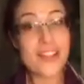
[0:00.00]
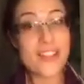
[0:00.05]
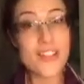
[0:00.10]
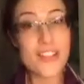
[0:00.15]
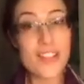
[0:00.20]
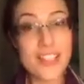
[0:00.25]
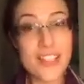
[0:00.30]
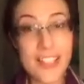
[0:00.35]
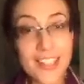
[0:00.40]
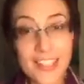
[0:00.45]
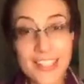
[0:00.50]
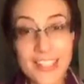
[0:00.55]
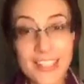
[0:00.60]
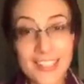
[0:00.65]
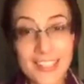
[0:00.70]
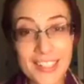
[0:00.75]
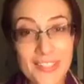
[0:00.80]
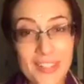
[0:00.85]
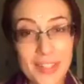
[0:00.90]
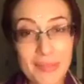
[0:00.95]
you're still in a
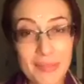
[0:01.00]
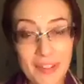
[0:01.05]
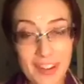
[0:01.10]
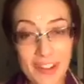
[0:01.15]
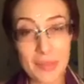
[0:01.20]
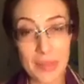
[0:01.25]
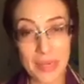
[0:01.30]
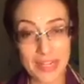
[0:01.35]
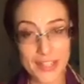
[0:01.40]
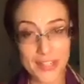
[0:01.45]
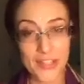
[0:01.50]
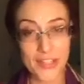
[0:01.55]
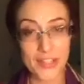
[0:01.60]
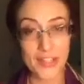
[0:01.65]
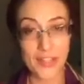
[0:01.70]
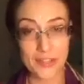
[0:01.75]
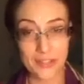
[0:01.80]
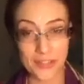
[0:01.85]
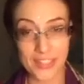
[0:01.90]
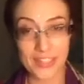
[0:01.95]
loving vibration,
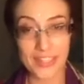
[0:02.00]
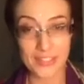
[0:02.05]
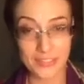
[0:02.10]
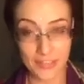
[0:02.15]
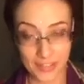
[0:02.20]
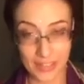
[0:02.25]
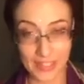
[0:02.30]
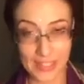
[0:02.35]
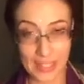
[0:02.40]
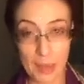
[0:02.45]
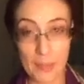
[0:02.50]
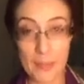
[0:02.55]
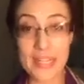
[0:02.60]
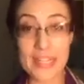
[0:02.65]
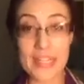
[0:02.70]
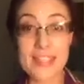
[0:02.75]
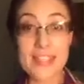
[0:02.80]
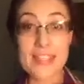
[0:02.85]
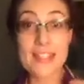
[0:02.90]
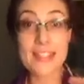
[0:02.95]
you're really feeling it, but
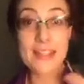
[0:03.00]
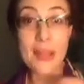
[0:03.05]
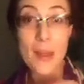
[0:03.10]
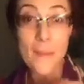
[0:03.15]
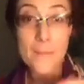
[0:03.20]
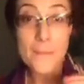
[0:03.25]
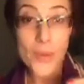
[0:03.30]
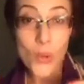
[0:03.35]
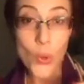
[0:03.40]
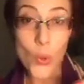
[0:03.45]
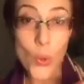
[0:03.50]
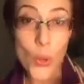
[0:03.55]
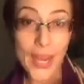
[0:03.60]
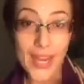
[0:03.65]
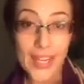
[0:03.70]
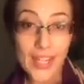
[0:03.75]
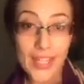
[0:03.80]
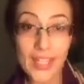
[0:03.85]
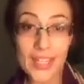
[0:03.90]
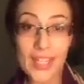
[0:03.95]
at some
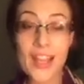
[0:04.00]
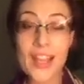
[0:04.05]
point,